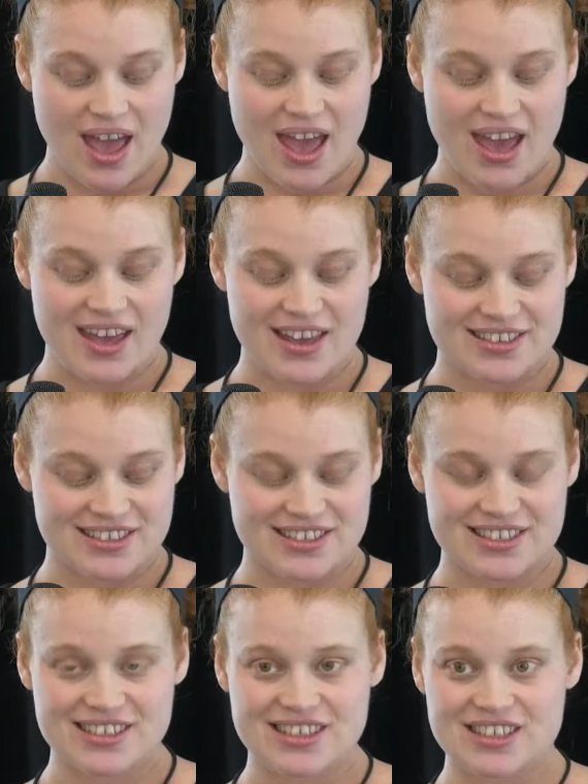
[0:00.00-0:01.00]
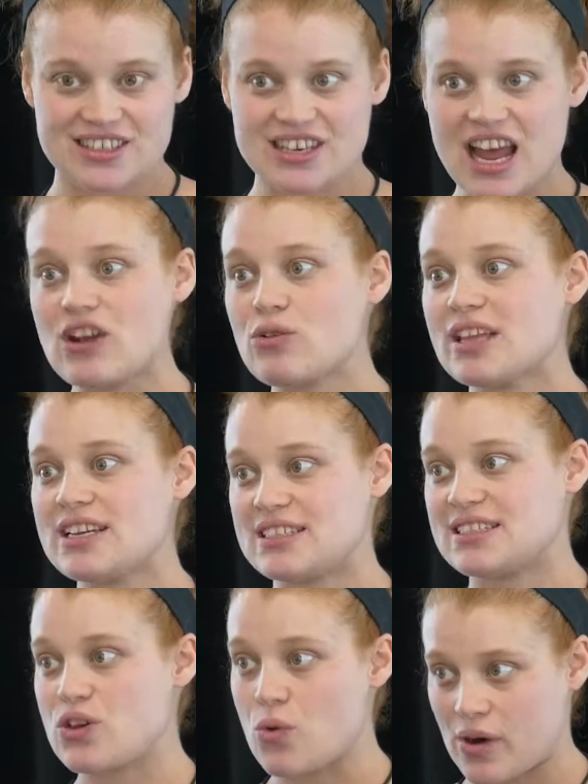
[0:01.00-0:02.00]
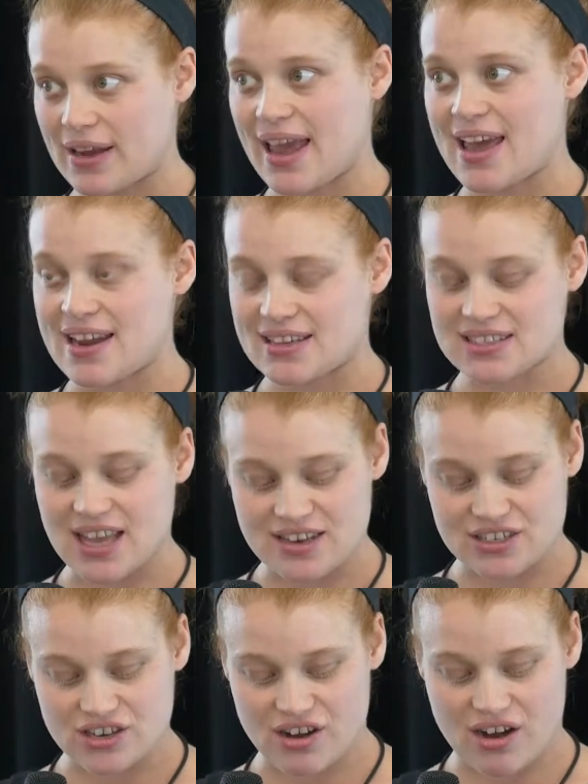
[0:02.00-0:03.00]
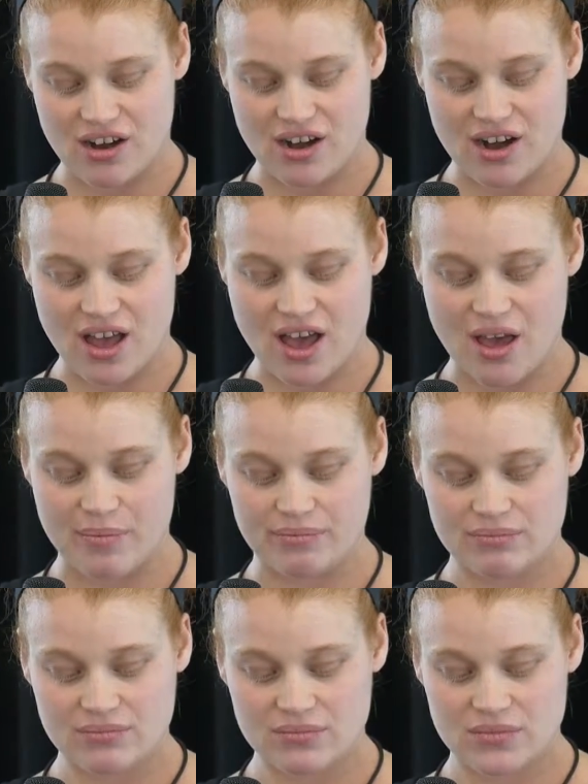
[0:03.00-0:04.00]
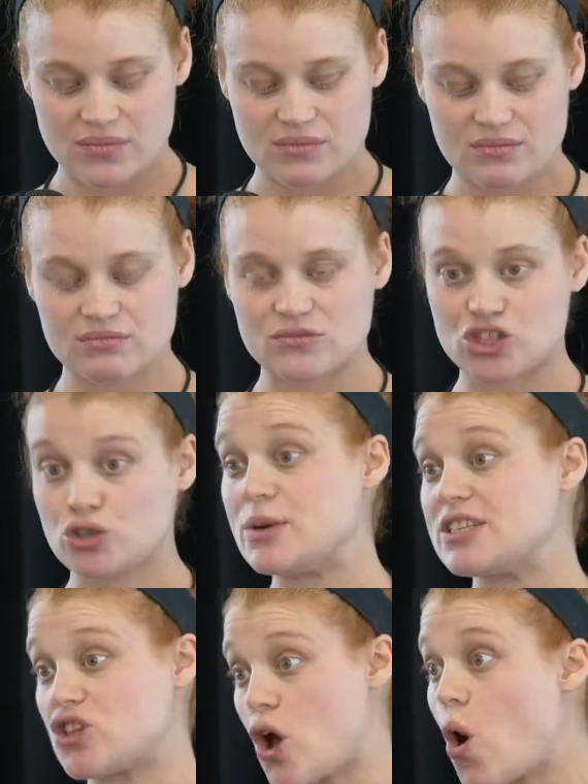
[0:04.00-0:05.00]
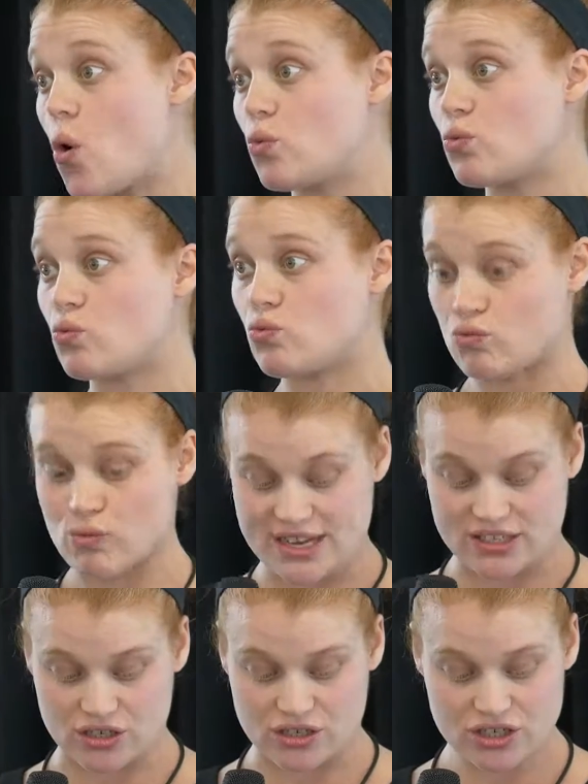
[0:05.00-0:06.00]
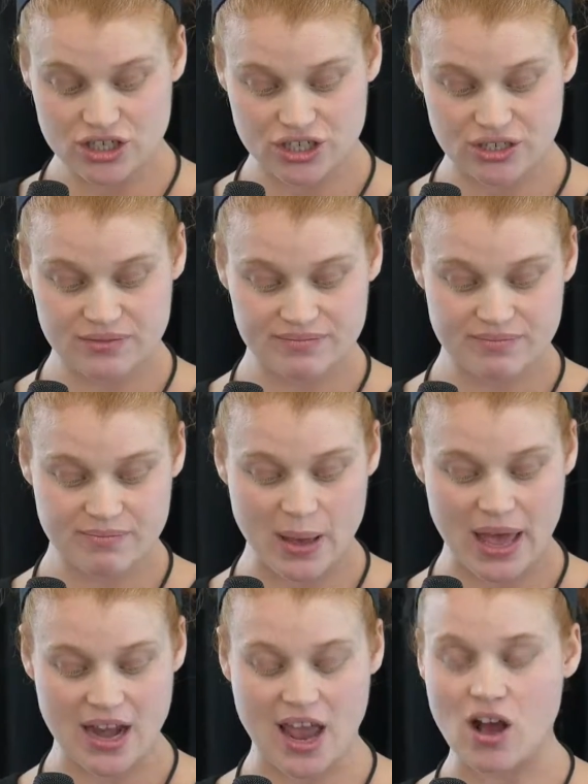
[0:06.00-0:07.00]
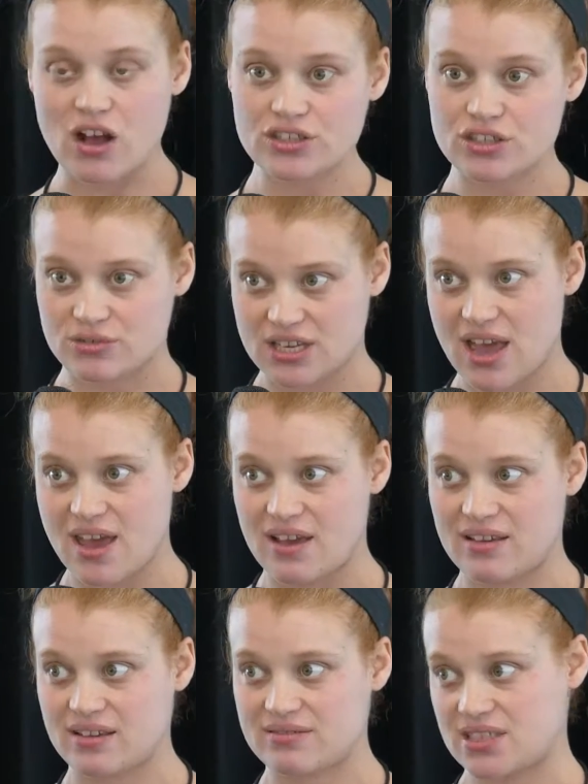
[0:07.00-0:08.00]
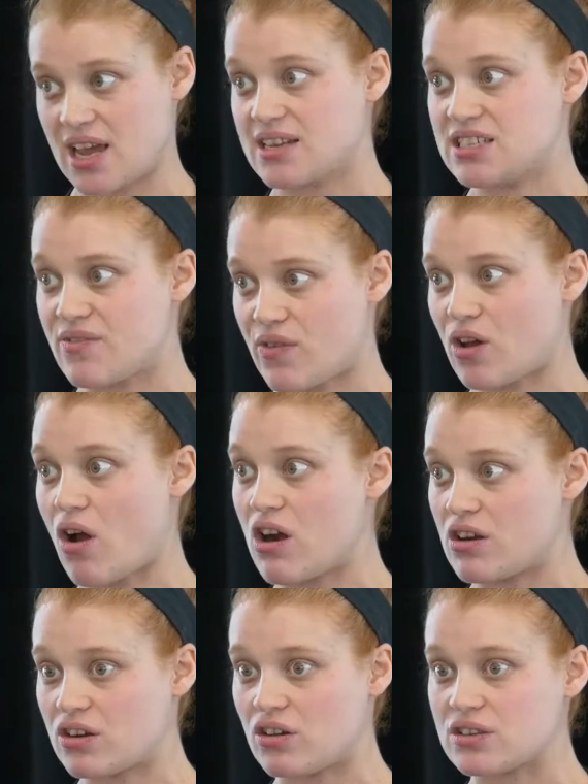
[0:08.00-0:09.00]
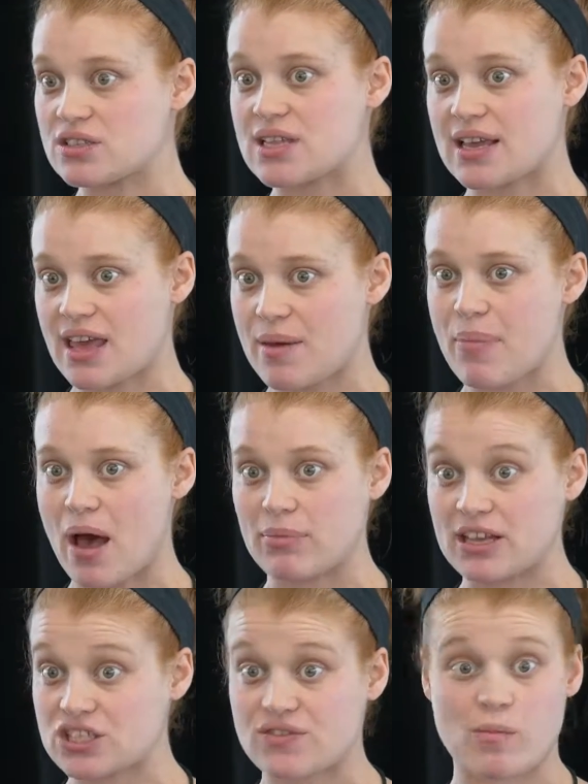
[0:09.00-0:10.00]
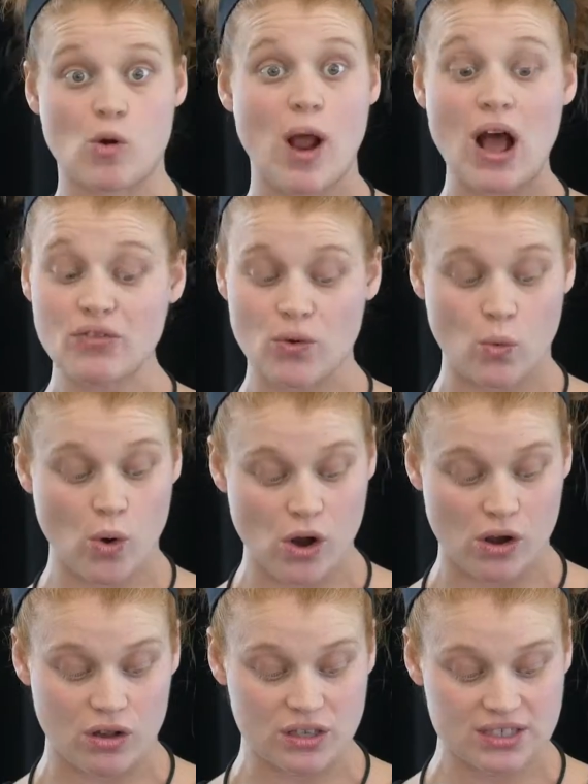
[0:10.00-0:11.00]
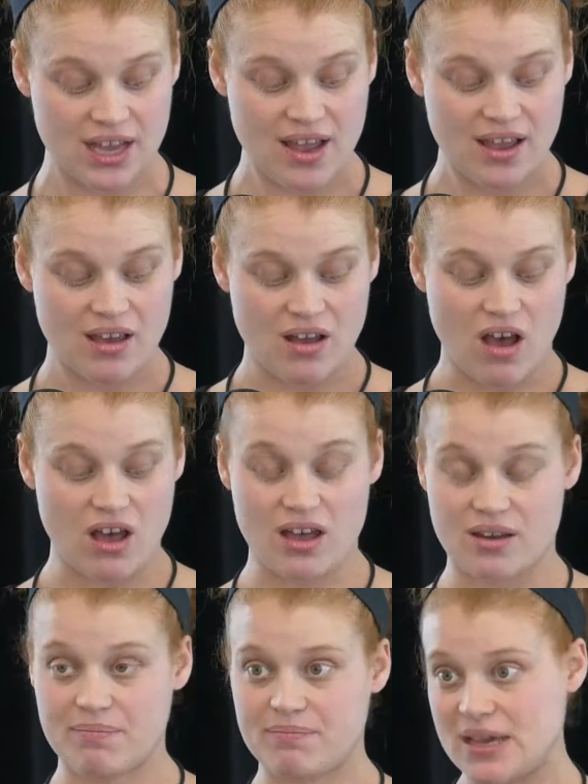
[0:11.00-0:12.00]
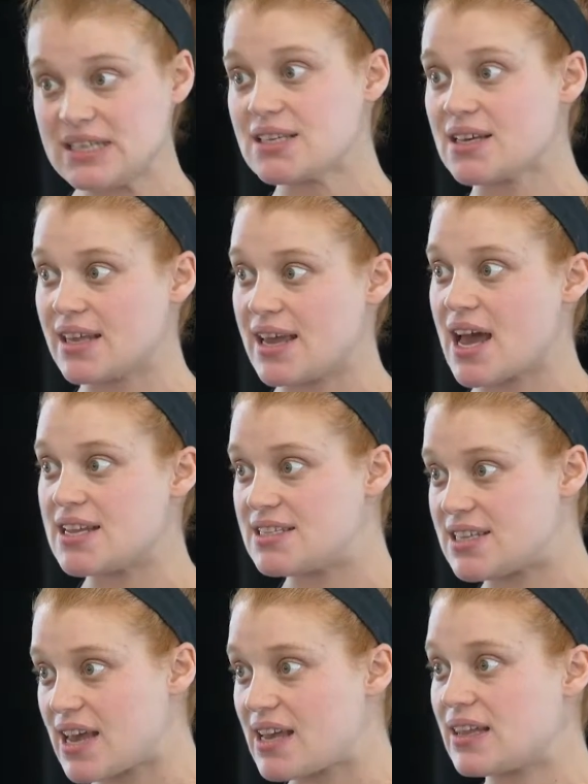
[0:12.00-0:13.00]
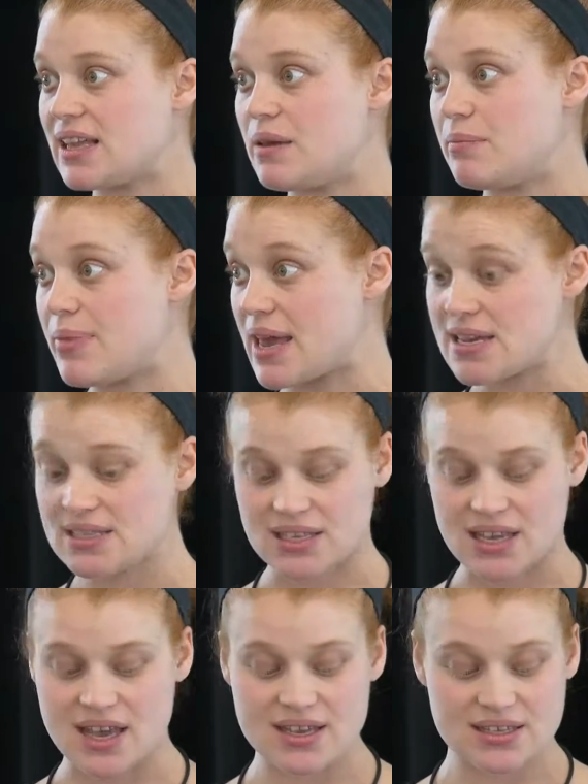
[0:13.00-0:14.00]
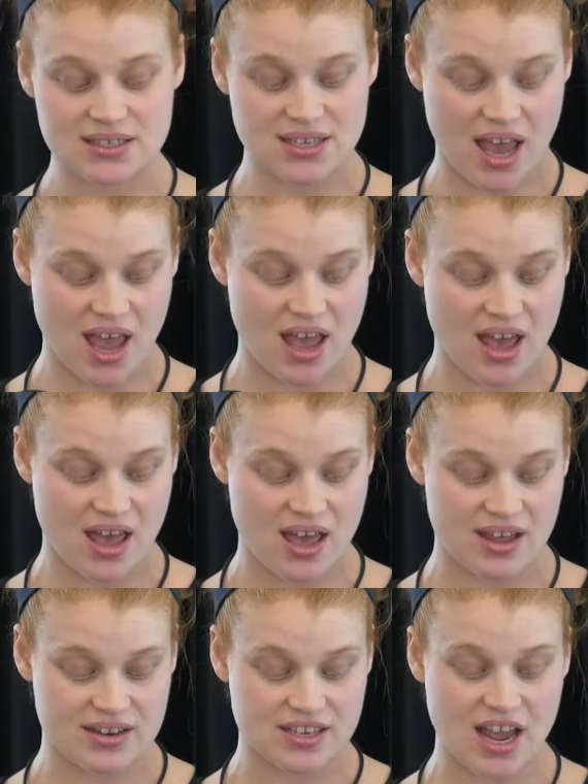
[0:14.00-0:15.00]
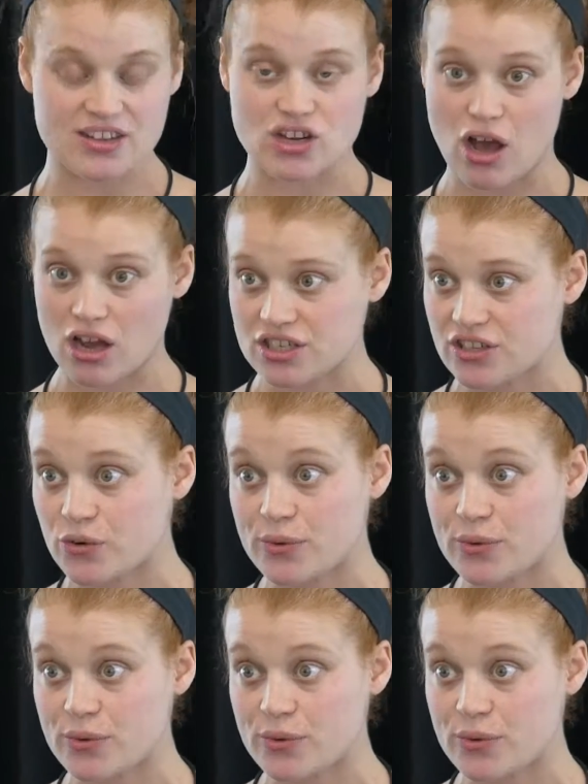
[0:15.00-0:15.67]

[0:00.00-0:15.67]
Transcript: And not only does the Organic Center do its own research, but I also take scientific articles that get published from around the world on basically a daily basis, and I talk to the